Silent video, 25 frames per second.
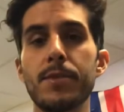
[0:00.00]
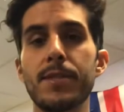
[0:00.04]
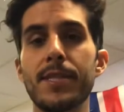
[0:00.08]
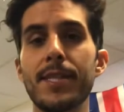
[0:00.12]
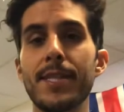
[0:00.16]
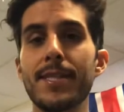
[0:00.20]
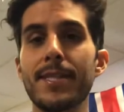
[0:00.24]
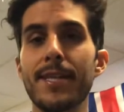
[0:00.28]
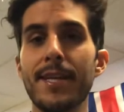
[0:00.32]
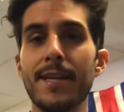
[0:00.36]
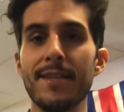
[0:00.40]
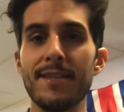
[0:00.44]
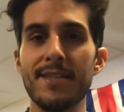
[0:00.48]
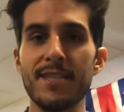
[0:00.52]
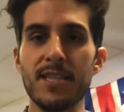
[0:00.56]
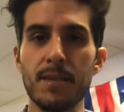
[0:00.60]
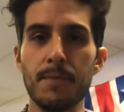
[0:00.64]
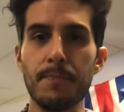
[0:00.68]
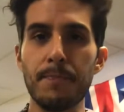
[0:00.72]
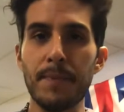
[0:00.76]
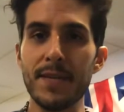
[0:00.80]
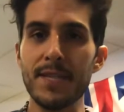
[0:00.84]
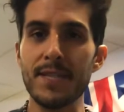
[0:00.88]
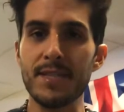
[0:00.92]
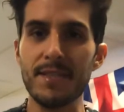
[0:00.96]
detail and
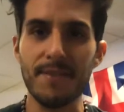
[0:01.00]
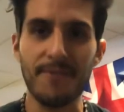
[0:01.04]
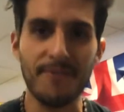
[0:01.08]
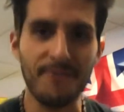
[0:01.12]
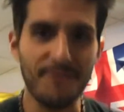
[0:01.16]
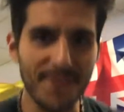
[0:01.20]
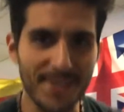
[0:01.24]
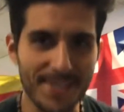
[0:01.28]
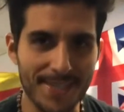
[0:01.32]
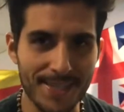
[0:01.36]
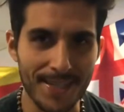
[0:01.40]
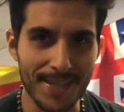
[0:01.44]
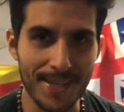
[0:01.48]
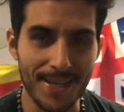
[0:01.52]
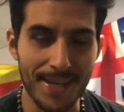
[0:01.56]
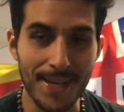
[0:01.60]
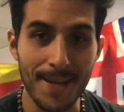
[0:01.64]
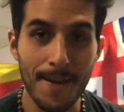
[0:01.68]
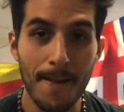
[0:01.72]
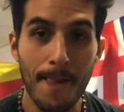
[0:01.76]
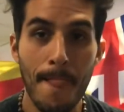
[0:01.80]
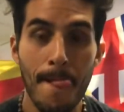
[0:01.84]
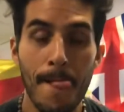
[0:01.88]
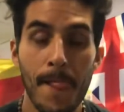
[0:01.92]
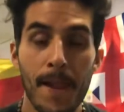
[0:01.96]

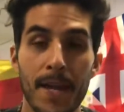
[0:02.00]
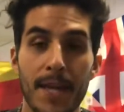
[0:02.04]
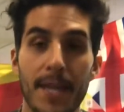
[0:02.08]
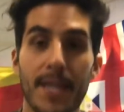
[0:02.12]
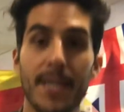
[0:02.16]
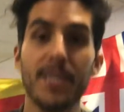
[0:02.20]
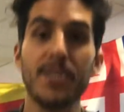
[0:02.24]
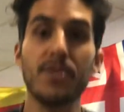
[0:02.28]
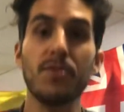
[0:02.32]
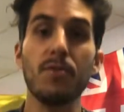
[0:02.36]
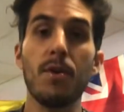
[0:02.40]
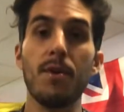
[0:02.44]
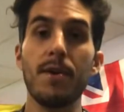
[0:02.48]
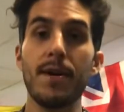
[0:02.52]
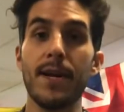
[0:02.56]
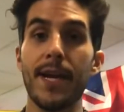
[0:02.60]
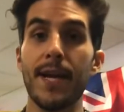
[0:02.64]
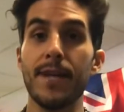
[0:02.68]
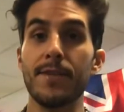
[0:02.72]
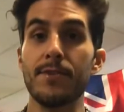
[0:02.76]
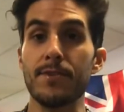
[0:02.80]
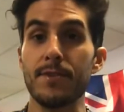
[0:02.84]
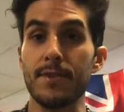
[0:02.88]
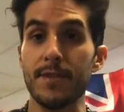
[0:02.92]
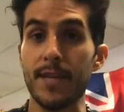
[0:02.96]
specificity into our answers.